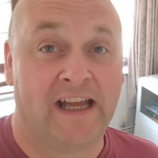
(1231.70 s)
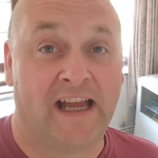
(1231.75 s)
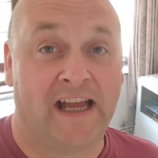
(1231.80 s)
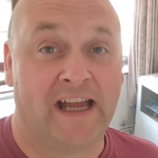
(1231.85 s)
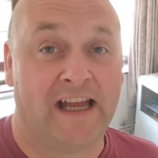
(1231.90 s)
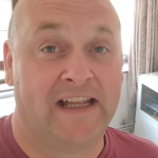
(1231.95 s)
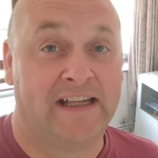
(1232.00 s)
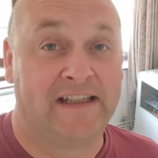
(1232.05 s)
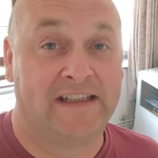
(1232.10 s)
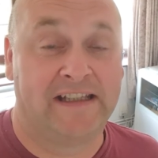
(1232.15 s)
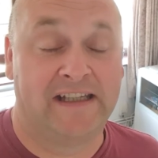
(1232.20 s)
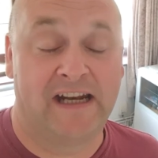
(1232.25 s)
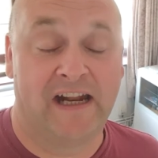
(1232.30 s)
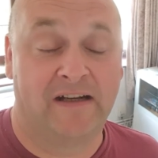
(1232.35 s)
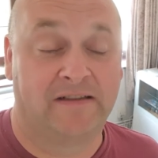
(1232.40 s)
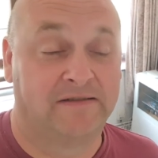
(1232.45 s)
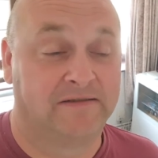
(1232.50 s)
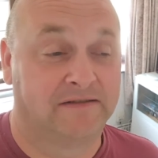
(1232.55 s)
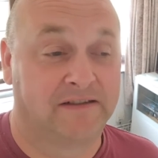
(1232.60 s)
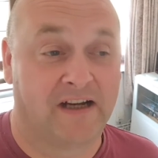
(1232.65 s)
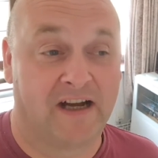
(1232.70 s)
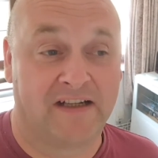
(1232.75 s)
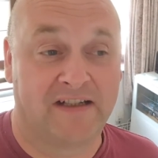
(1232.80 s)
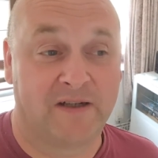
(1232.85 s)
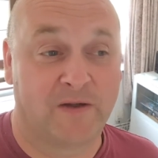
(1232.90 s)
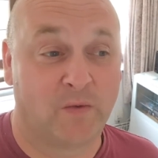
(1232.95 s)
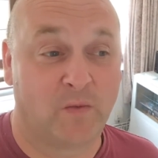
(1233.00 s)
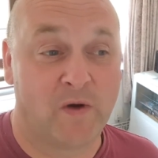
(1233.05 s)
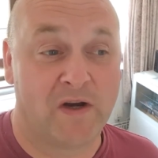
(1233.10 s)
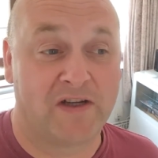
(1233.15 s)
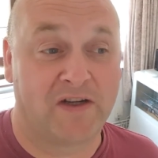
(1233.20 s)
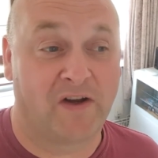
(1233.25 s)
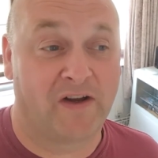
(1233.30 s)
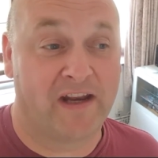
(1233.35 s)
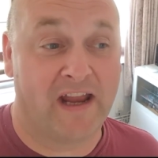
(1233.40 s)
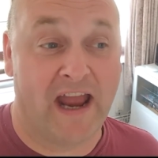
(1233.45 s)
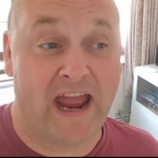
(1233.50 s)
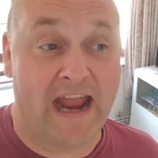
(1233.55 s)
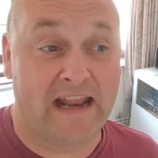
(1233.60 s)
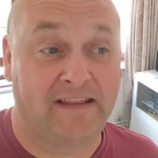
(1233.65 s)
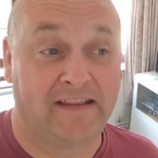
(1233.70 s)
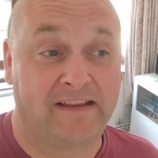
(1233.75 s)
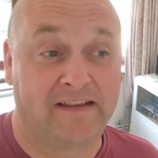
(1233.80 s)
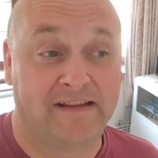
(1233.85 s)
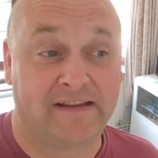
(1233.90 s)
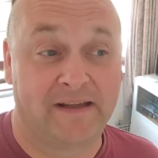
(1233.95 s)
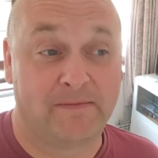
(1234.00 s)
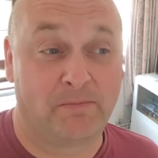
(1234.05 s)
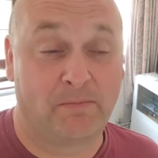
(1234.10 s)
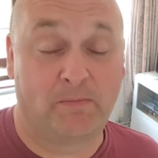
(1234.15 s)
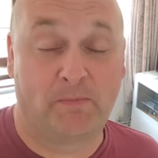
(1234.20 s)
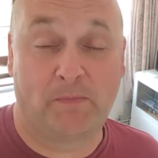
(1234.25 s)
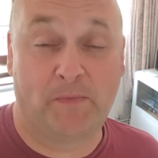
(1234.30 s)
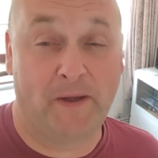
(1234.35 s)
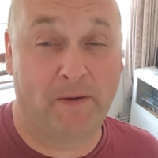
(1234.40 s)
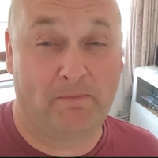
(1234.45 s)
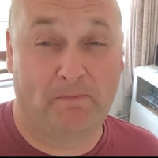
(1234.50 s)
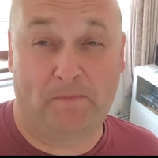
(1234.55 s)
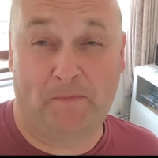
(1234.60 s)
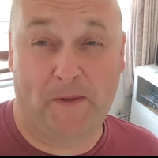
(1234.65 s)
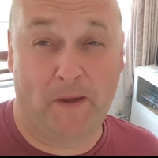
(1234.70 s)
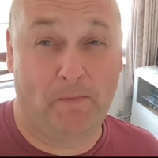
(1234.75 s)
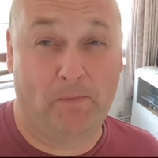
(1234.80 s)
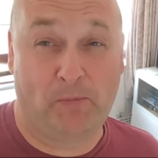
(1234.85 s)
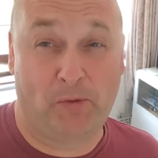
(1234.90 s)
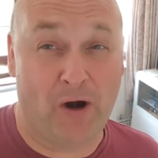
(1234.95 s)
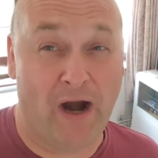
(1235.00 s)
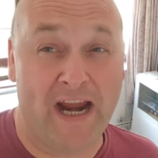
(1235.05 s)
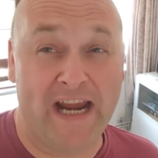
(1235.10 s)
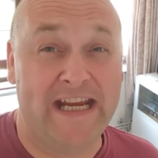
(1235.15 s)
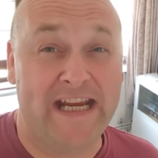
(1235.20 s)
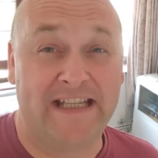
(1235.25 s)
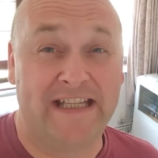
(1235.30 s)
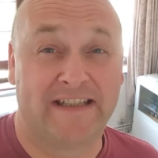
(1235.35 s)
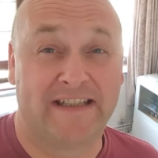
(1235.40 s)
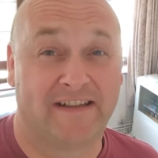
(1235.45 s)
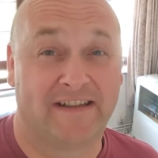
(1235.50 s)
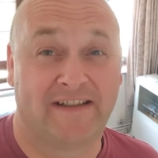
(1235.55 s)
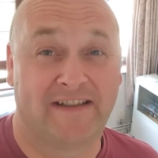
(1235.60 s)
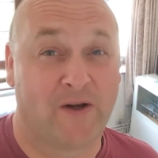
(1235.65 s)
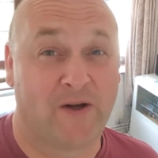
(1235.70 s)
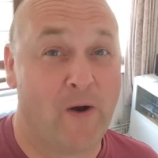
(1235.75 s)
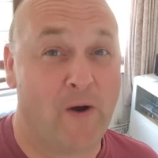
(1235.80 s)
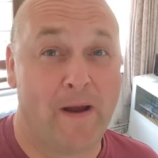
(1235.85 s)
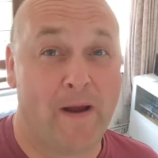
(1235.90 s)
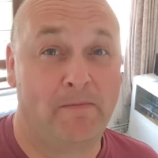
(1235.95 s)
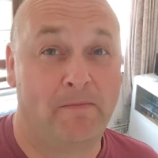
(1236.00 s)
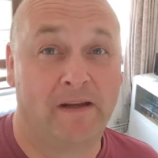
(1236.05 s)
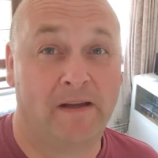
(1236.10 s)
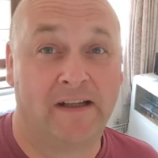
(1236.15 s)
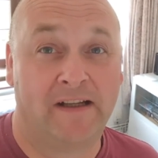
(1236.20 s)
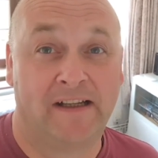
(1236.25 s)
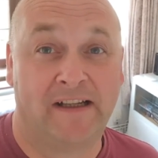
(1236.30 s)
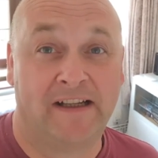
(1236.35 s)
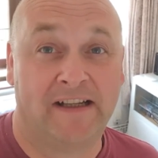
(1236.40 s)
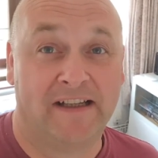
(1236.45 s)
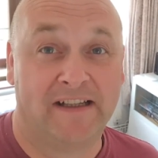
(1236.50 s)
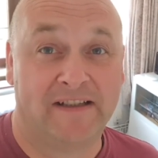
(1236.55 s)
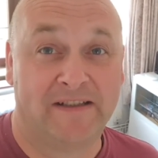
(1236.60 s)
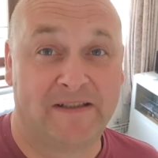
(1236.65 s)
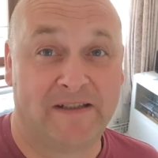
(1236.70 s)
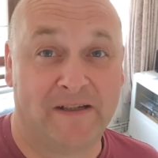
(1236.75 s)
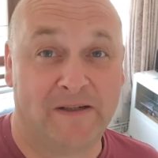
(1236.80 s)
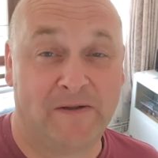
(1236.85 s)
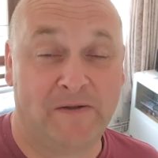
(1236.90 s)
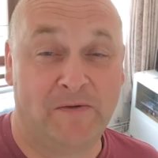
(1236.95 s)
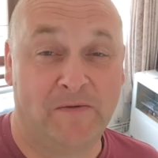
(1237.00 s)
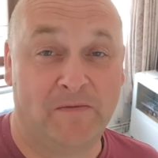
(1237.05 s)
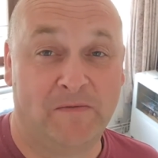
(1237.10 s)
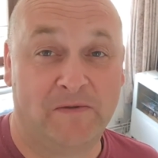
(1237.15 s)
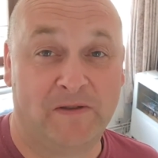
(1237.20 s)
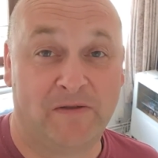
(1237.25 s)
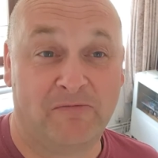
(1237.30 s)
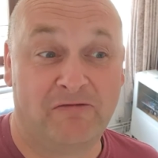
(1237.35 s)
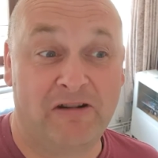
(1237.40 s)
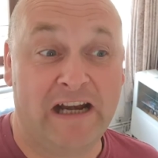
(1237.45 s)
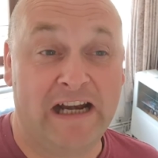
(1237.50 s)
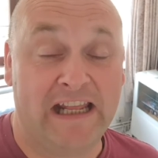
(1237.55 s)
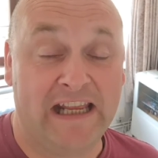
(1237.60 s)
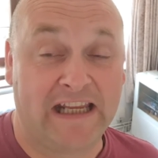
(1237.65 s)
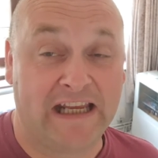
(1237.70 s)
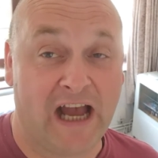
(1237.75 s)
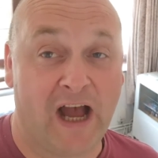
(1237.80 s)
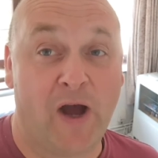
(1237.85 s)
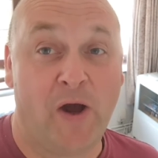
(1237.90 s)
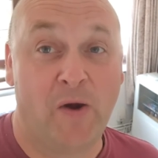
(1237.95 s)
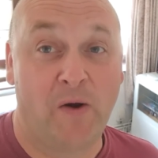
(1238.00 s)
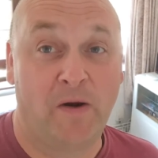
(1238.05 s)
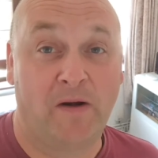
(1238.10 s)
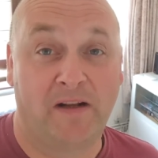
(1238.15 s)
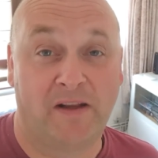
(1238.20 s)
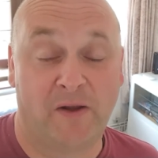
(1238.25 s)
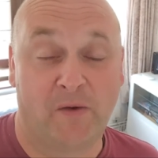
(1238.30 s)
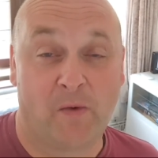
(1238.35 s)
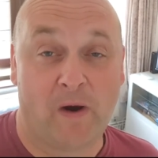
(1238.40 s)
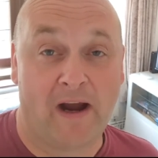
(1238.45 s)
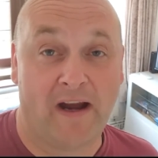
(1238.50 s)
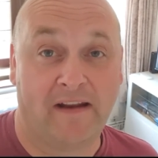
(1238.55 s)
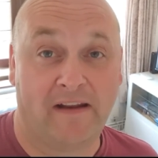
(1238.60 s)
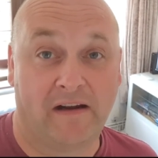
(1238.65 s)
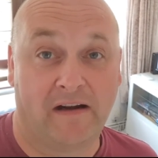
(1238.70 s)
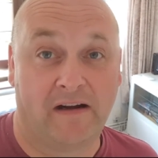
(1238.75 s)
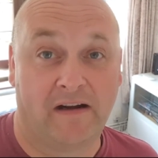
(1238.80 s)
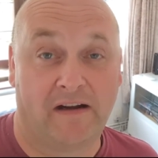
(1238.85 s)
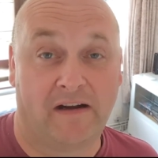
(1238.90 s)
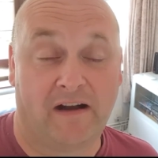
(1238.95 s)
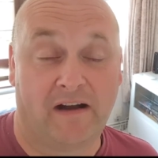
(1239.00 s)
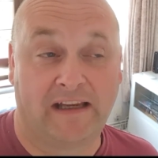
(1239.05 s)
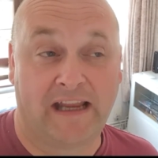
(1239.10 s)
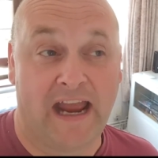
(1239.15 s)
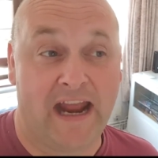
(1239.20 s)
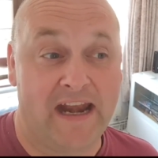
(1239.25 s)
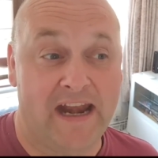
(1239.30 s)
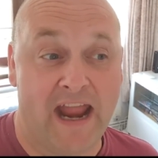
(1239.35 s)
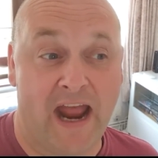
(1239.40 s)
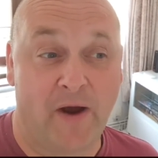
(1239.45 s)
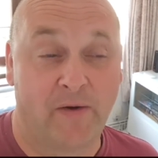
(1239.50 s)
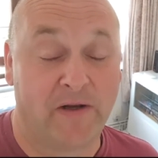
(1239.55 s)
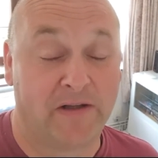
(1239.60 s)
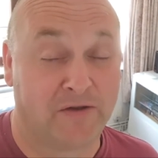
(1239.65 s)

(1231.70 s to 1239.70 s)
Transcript: and I just wish I had the brains at the time to really code in the way that I can now.